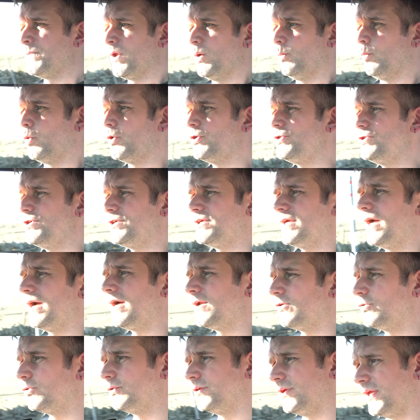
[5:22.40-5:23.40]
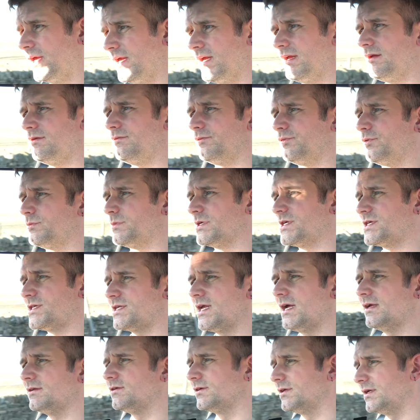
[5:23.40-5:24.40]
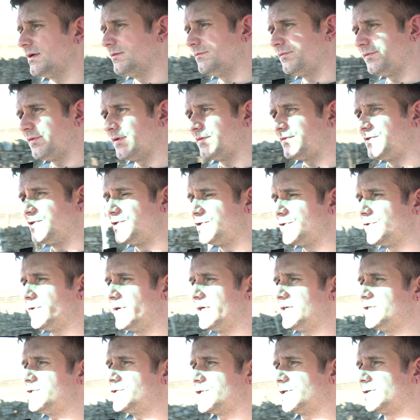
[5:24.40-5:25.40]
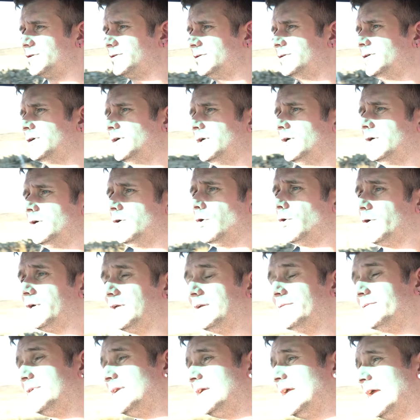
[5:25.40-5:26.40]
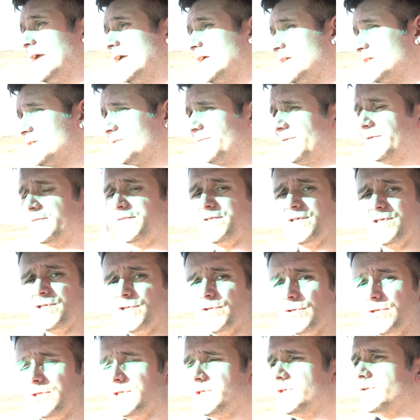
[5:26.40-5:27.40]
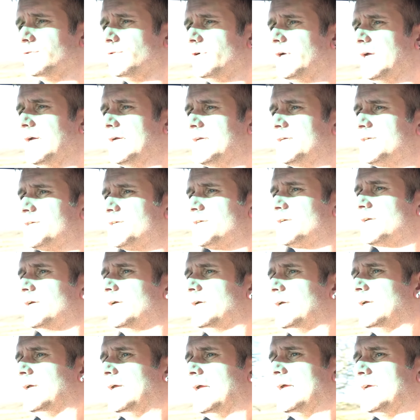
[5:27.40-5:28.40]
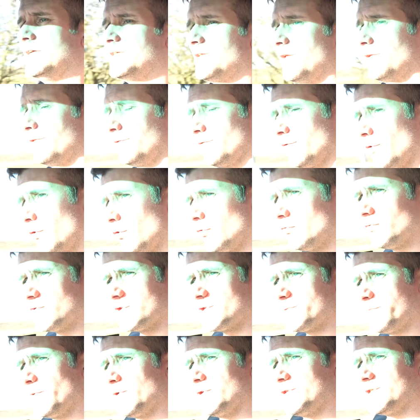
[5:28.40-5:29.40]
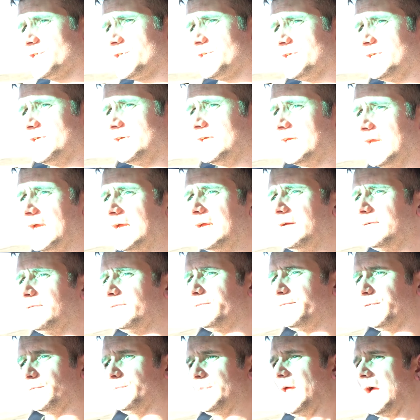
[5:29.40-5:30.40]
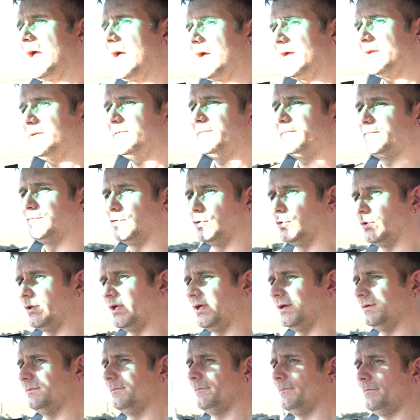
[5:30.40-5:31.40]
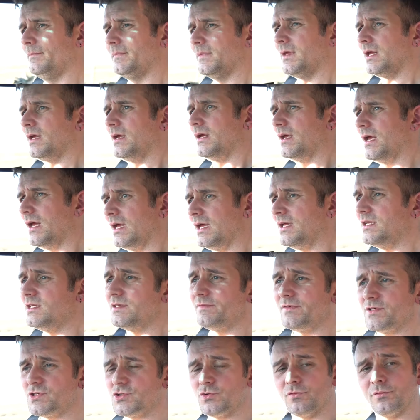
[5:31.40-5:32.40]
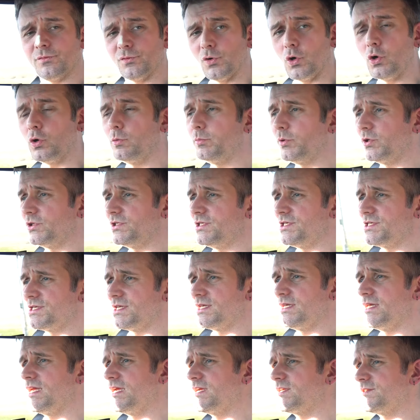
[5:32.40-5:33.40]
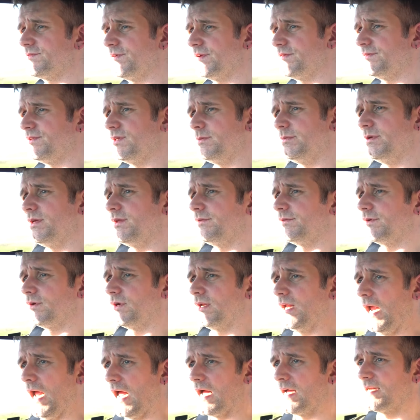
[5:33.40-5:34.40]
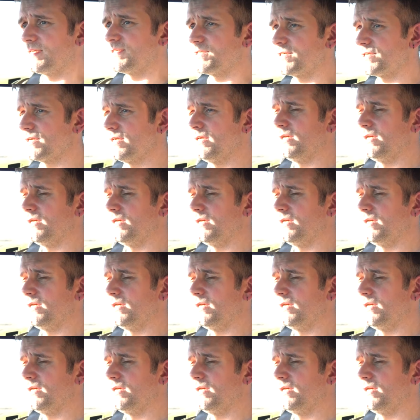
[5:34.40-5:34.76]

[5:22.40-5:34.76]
What you cannot get from a standard M52 engine, or even the S52 in the US, is the throttle response that you get from the high-flowing individual throttle bodies that the S50 V30 has.